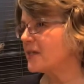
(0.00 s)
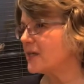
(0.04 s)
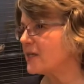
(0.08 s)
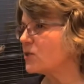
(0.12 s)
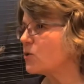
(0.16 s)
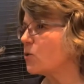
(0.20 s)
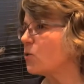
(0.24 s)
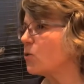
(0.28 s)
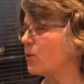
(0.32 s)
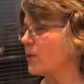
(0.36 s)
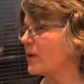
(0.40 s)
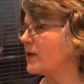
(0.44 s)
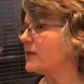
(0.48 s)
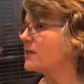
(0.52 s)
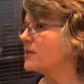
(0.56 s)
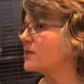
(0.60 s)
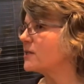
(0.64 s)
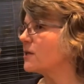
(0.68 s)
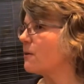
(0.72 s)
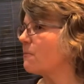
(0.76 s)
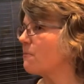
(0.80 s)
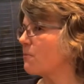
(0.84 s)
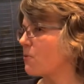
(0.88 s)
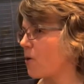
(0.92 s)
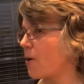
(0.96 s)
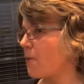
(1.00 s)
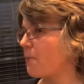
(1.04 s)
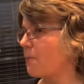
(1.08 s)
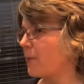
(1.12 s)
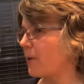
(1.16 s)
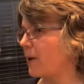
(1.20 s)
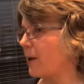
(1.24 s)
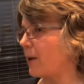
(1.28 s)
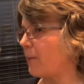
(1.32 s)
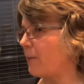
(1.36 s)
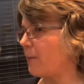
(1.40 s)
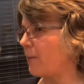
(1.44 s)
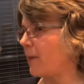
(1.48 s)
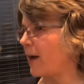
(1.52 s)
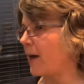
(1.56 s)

is always a problem.